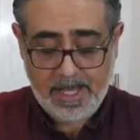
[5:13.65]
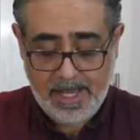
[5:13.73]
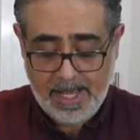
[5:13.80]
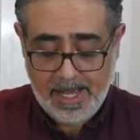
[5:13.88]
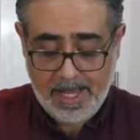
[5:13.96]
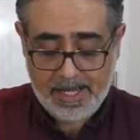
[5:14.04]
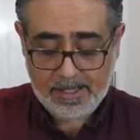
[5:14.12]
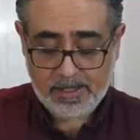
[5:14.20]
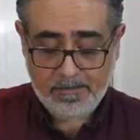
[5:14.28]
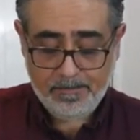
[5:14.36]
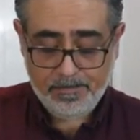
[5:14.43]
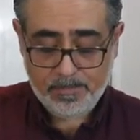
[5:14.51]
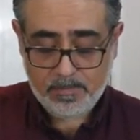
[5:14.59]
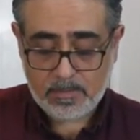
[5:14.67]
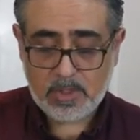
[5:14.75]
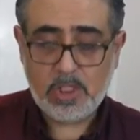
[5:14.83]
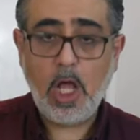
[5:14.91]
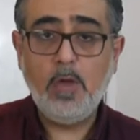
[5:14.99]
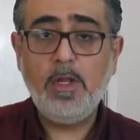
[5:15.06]
and
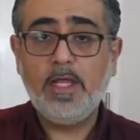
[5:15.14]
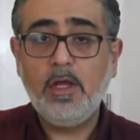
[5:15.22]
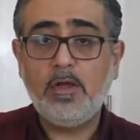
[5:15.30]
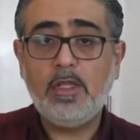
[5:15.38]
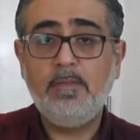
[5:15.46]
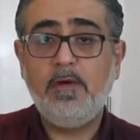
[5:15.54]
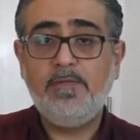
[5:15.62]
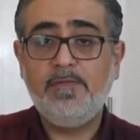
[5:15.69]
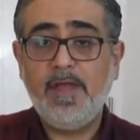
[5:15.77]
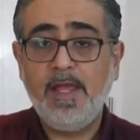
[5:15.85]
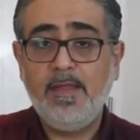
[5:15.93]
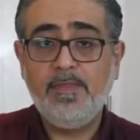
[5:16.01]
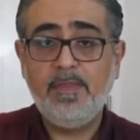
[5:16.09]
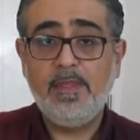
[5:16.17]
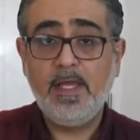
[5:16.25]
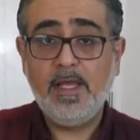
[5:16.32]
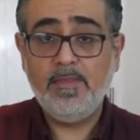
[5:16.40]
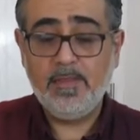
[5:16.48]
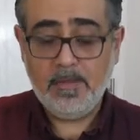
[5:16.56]
slowly cook them off in the,
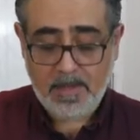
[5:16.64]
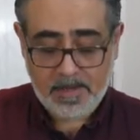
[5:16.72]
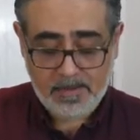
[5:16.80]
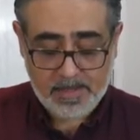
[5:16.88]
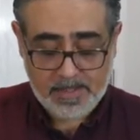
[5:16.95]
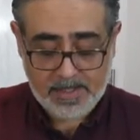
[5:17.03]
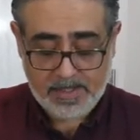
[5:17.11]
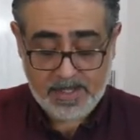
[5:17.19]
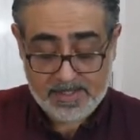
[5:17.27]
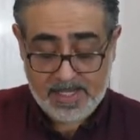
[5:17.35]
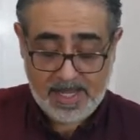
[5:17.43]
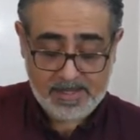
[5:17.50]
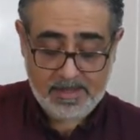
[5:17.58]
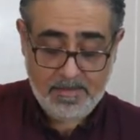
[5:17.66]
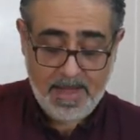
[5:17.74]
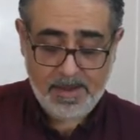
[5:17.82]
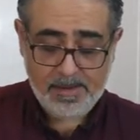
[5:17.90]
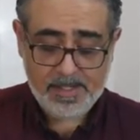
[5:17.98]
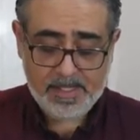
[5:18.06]
in the milk and then take them
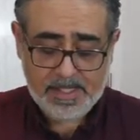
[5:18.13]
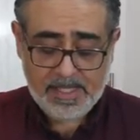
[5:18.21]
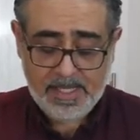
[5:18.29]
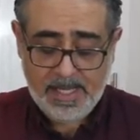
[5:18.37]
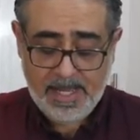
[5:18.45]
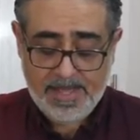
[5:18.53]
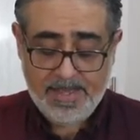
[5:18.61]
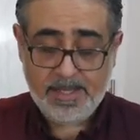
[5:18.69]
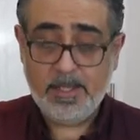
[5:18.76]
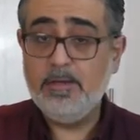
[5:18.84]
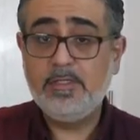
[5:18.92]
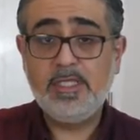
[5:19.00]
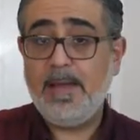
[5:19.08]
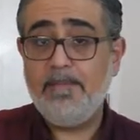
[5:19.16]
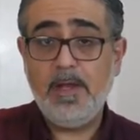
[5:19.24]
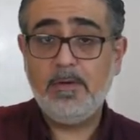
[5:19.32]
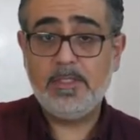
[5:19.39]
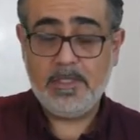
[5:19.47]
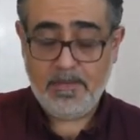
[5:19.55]
out, and then use that
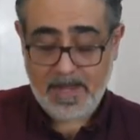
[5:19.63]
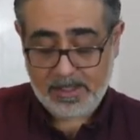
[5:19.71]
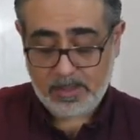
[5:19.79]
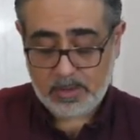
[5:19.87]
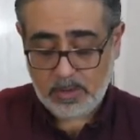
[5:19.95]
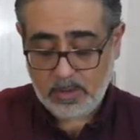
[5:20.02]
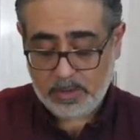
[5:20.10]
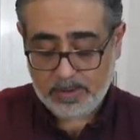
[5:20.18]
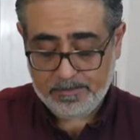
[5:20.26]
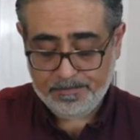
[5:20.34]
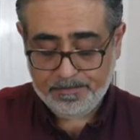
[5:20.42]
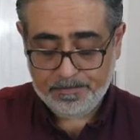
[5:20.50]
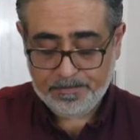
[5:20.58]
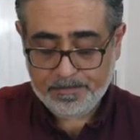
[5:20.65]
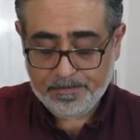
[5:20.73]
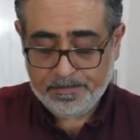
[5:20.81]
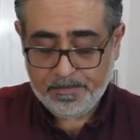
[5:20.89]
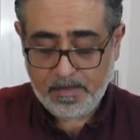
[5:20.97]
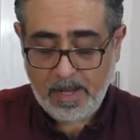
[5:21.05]
milk to make the sauce.
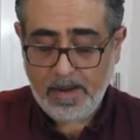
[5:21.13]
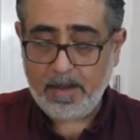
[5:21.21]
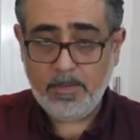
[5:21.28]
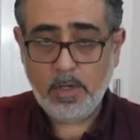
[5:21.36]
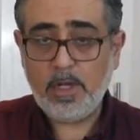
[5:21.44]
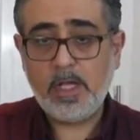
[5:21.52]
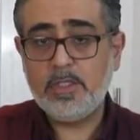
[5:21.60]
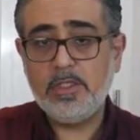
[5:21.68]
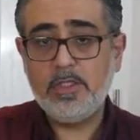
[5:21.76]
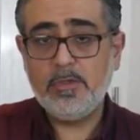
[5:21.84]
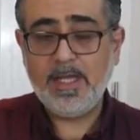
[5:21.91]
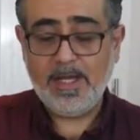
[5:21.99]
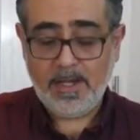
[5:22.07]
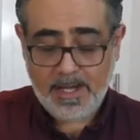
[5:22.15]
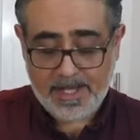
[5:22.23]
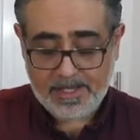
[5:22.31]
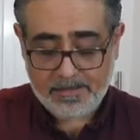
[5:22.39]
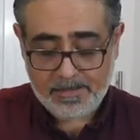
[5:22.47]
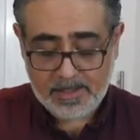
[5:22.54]
I'm not going to do that
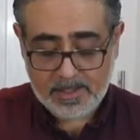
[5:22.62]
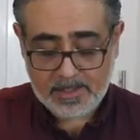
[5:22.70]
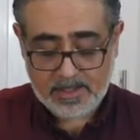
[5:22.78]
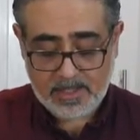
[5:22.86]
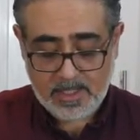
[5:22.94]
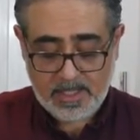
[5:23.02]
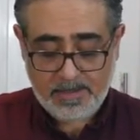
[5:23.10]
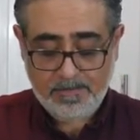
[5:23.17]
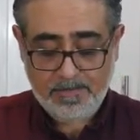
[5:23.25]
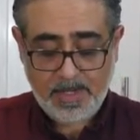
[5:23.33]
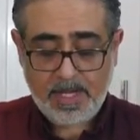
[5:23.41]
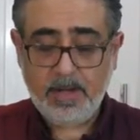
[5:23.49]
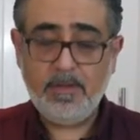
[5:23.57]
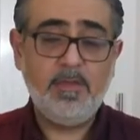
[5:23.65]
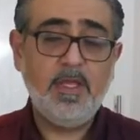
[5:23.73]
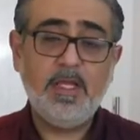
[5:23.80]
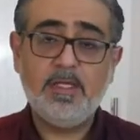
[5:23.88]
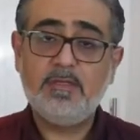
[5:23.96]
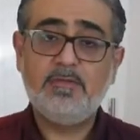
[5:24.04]
either because um, I don't
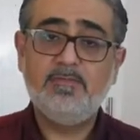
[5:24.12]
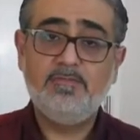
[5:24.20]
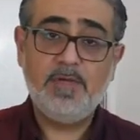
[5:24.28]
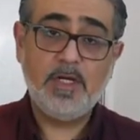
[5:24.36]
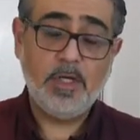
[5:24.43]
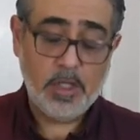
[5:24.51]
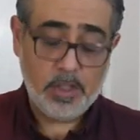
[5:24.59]
think it's a,